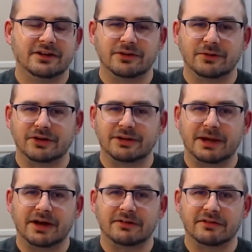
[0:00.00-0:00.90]
learning
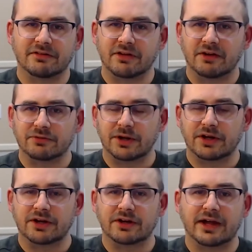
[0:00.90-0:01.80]
about the
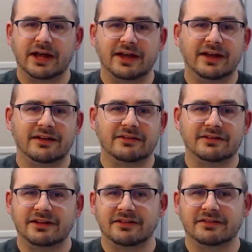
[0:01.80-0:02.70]
software and
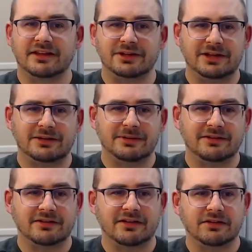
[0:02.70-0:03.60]
statistics that you need to be
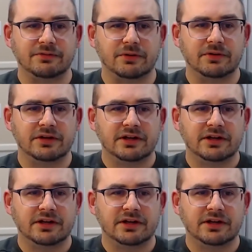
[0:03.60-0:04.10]
successful.